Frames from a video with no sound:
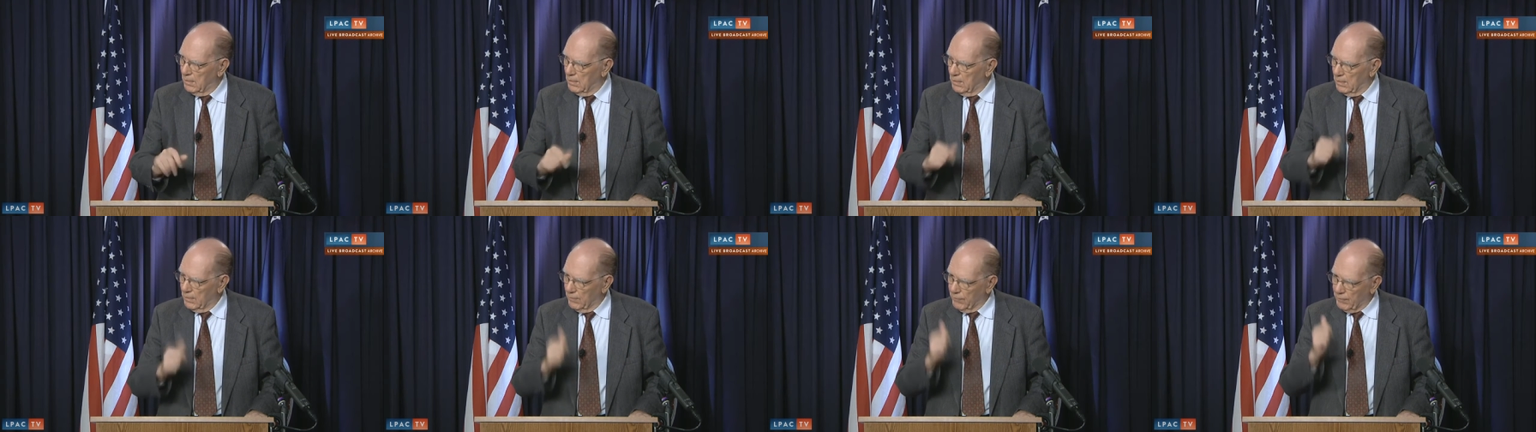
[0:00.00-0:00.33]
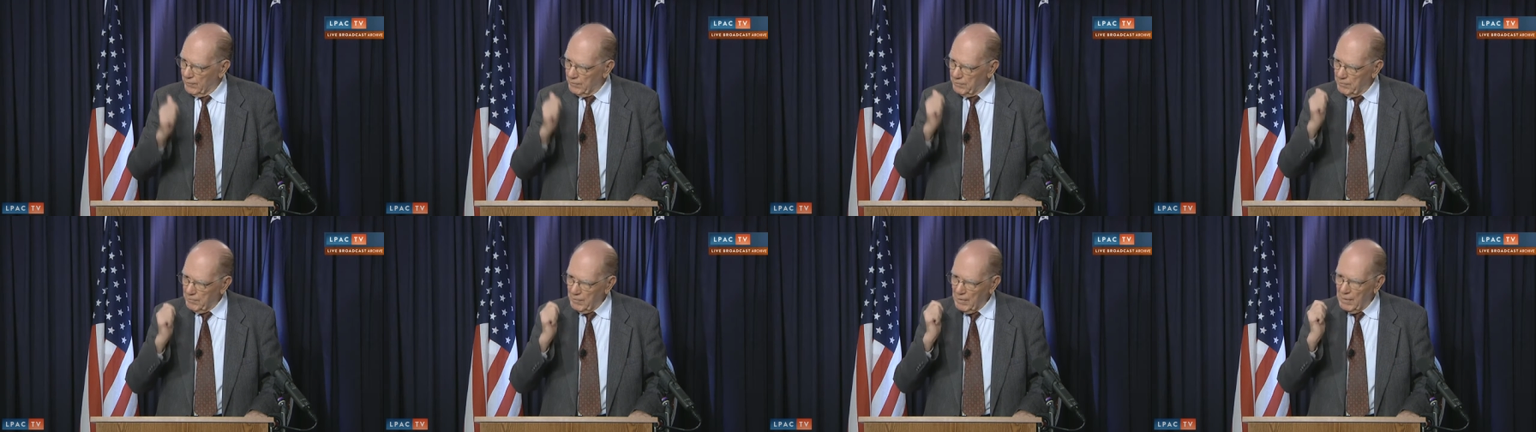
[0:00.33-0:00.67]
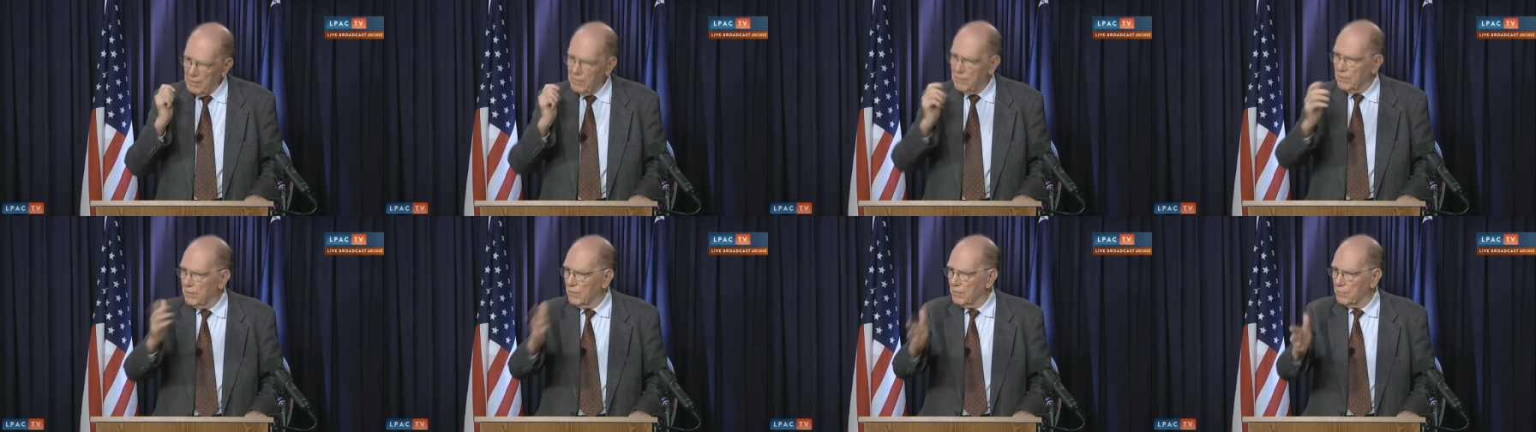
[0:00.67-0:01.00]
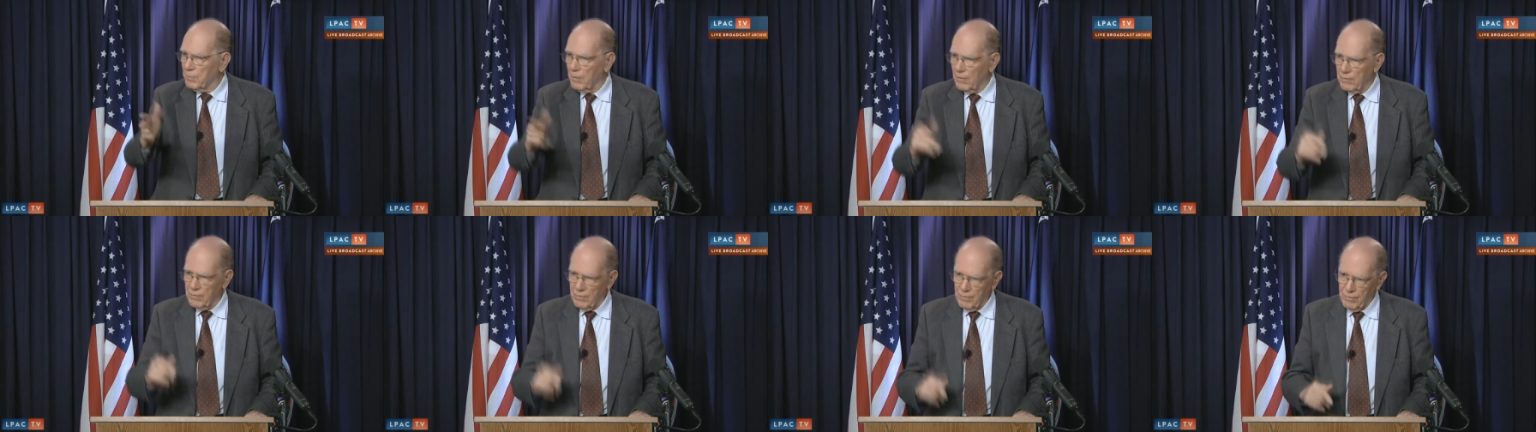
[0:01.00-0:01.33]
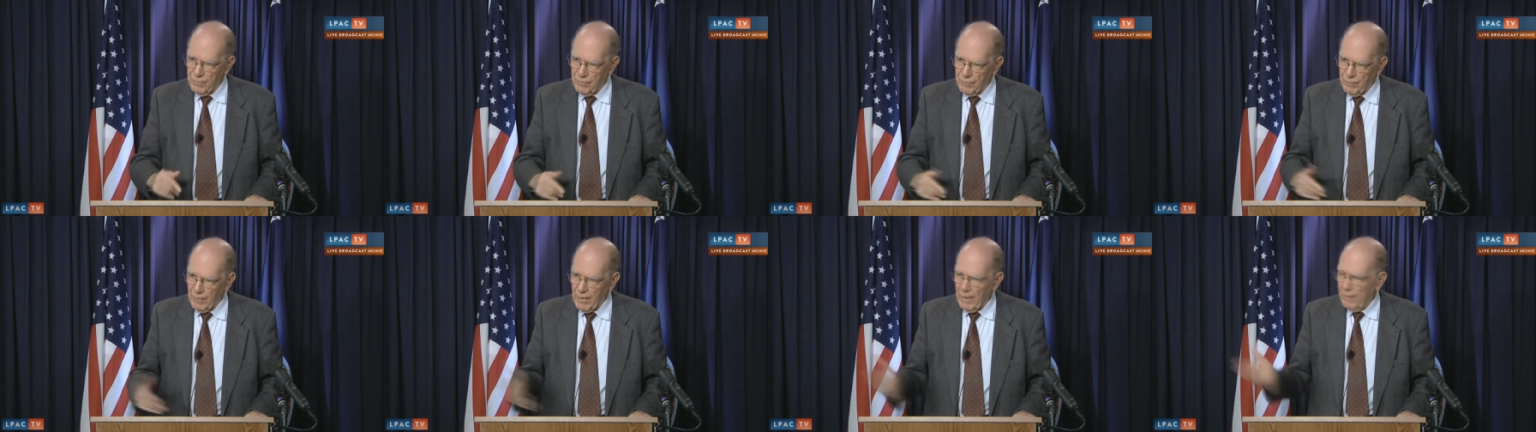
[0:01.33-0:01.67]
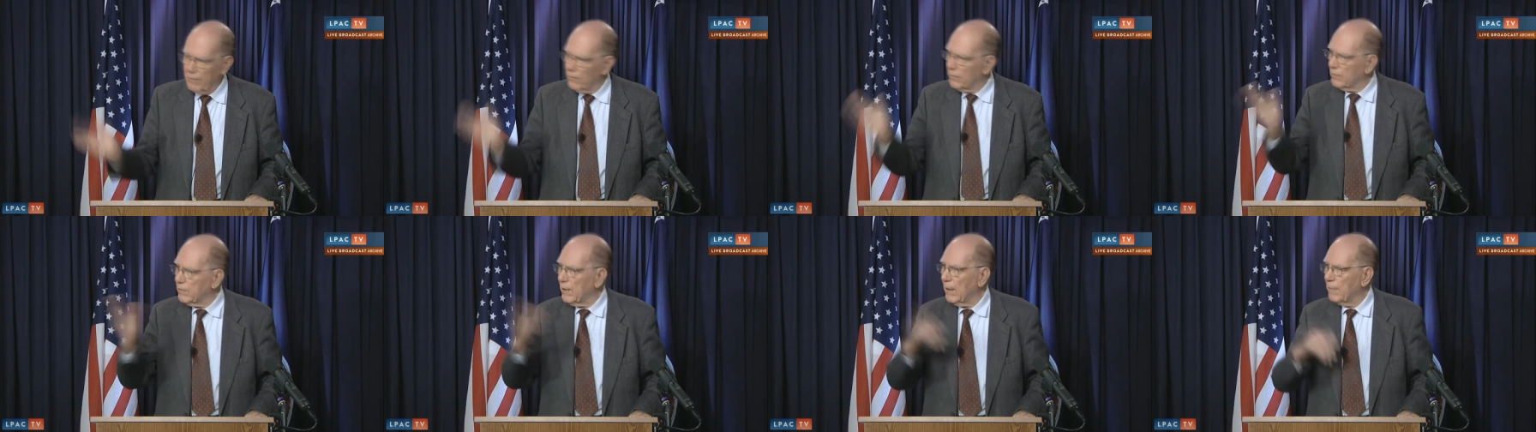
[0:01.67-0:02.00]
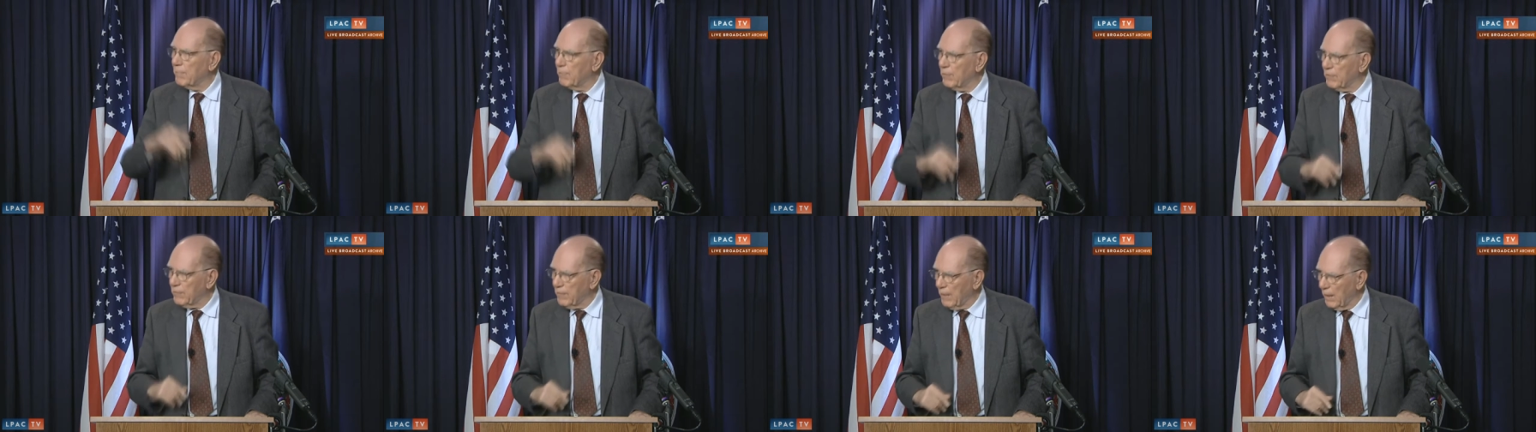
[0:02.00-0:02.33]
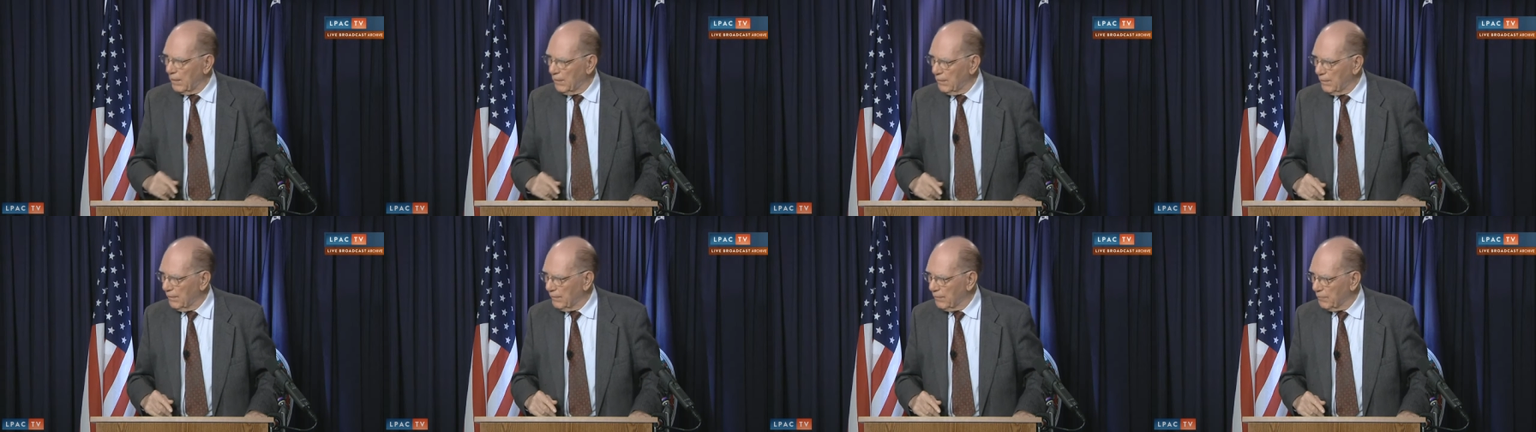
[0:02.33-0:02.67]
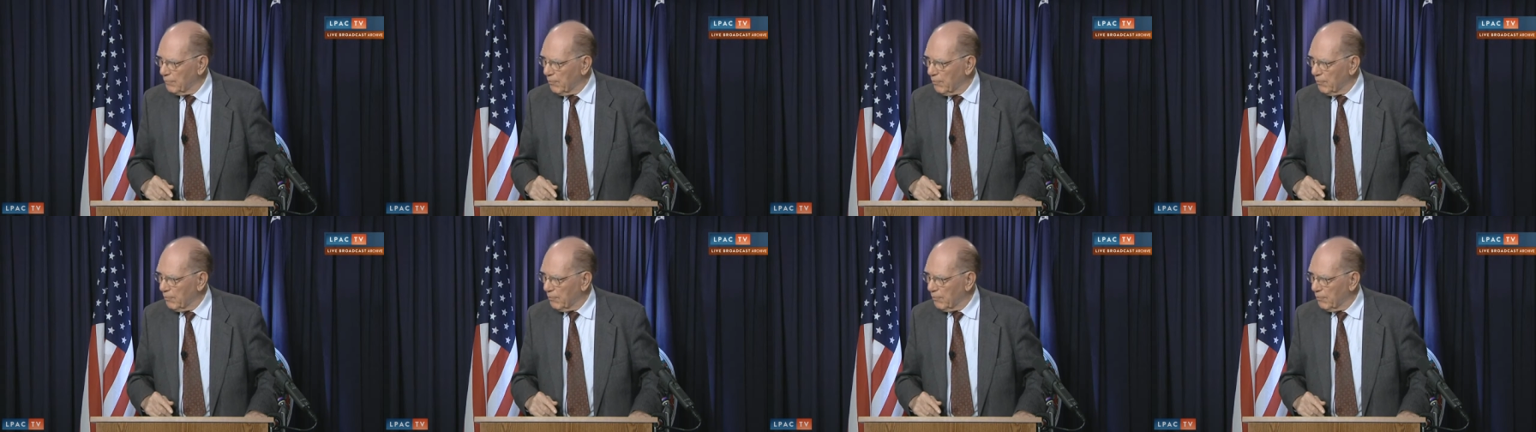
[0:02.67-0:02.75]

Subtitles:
If it means as much as 5 or 10%